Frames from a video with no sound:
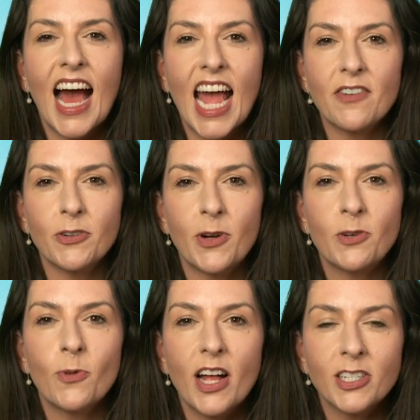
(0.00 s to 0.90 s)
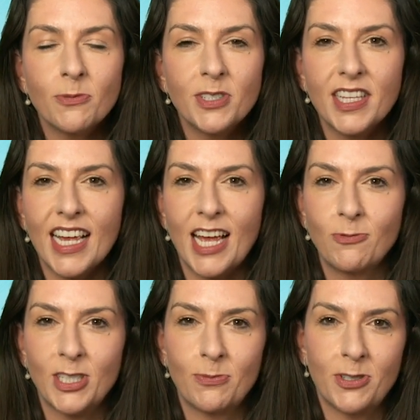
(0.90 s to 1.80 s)
Hi, everyone. Welcome to the
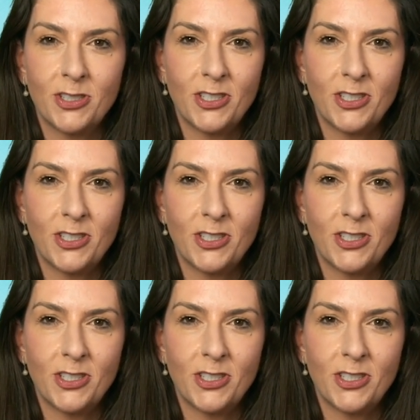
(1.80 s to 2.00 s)
Egg Whisperer